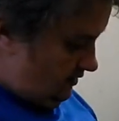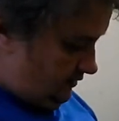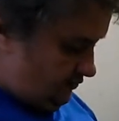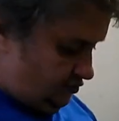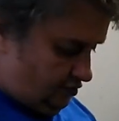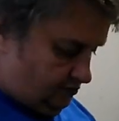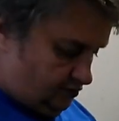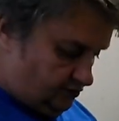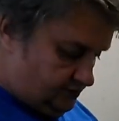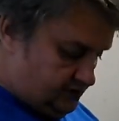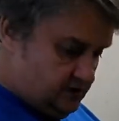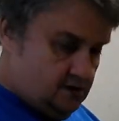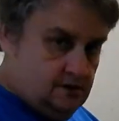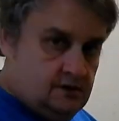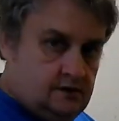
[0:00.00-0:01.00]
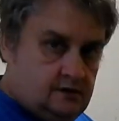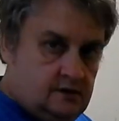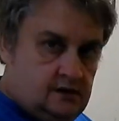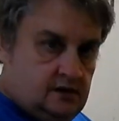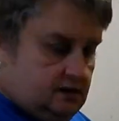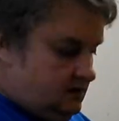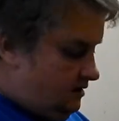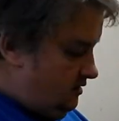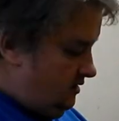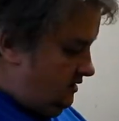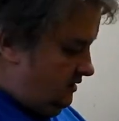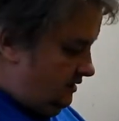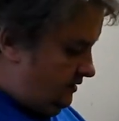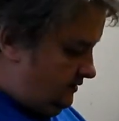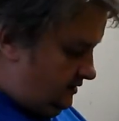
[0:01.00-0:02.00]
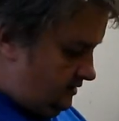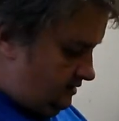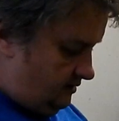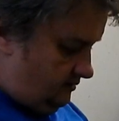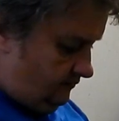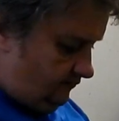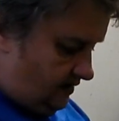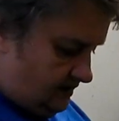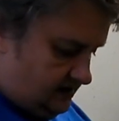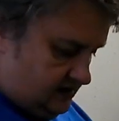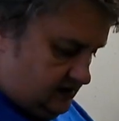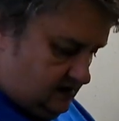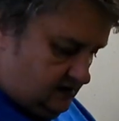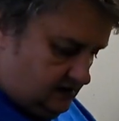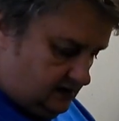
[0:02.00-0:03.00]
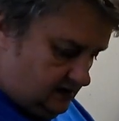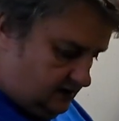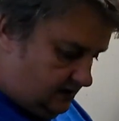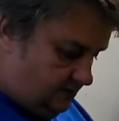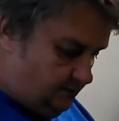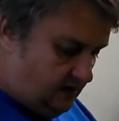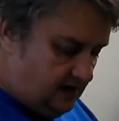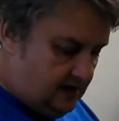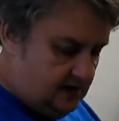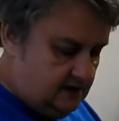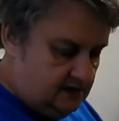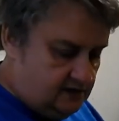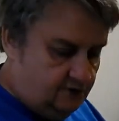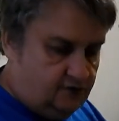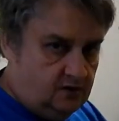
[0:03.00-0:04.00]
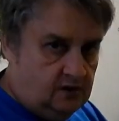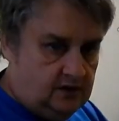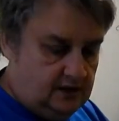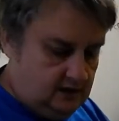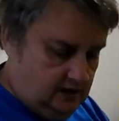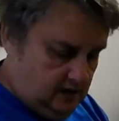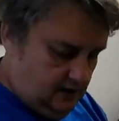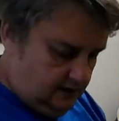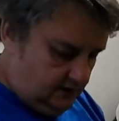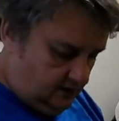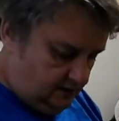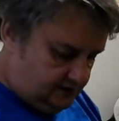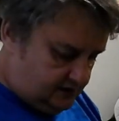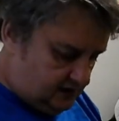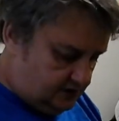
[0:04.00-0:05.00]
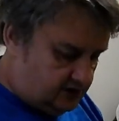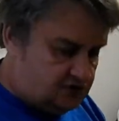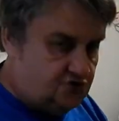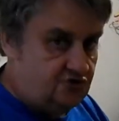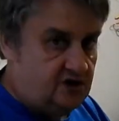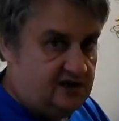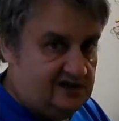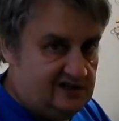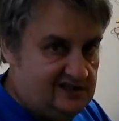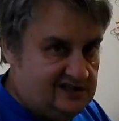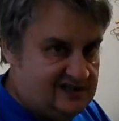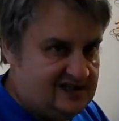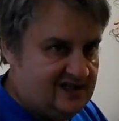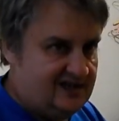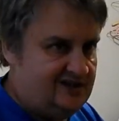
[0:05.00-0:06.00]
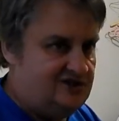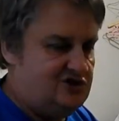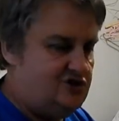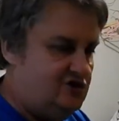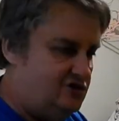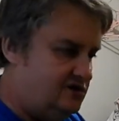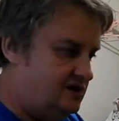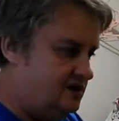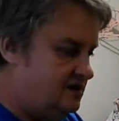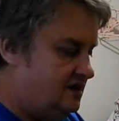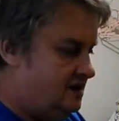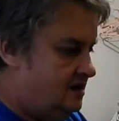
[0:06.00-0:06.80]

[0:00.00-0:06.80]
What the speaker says: got numerals on the frets, so they play differently. They've got six strings. They can tune